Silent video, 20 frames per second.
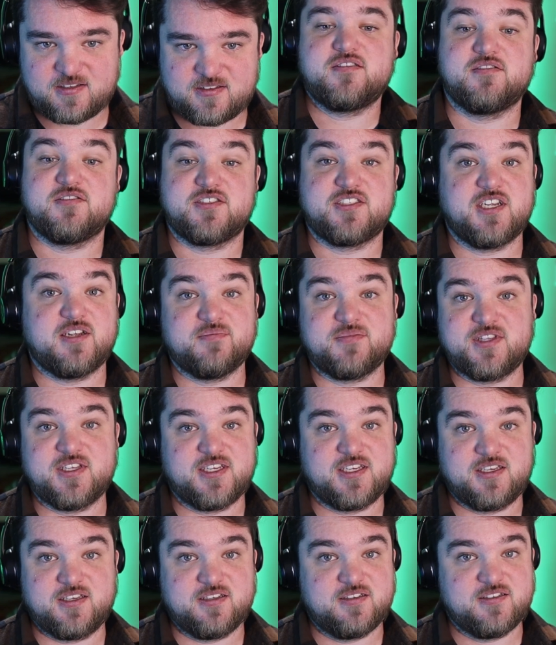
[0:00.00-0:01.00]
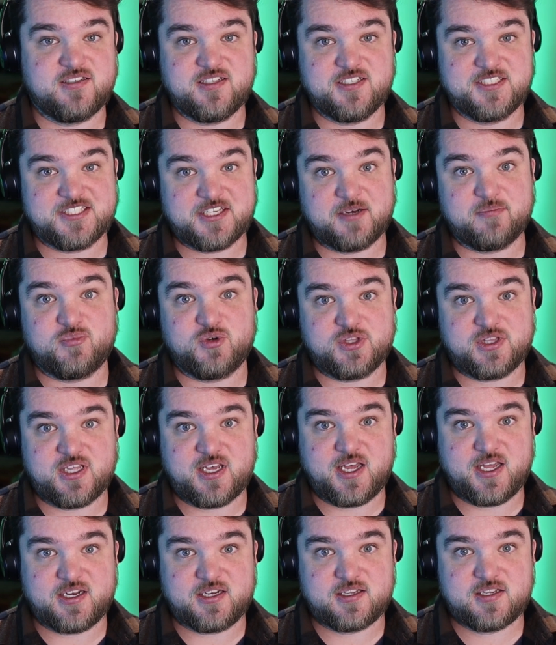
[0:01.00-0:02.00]
so something is up with
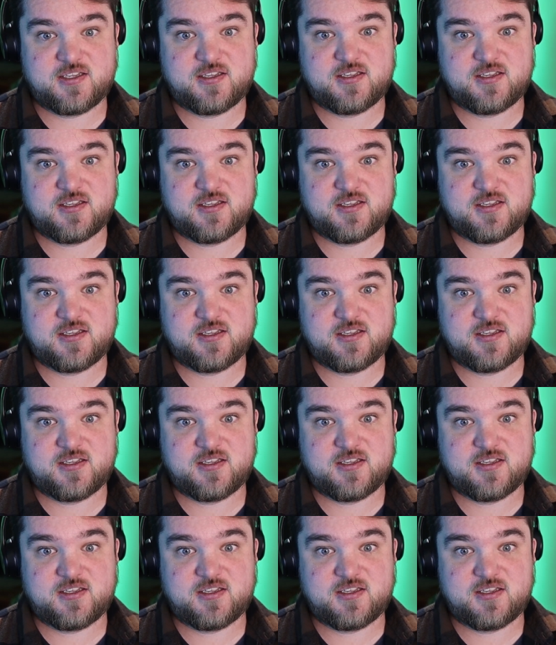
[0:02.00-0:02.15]
that.